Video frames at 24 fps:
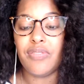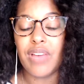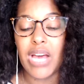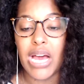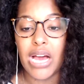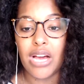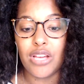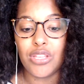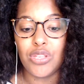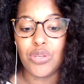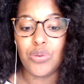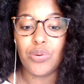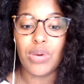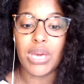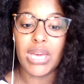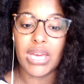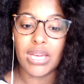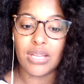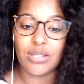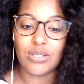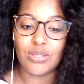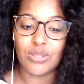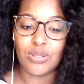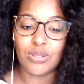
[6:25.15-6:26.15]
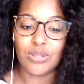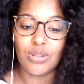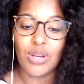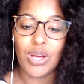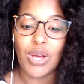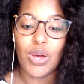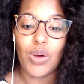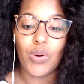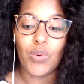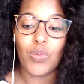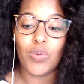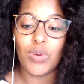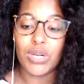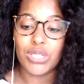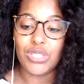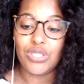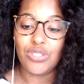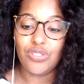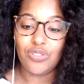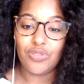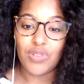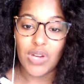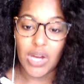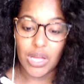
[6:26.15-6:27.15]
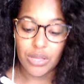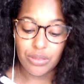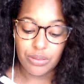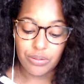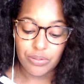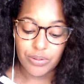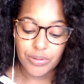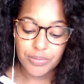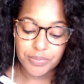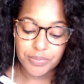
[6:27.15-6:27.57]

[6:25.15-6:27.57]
how you handle what you've gone through.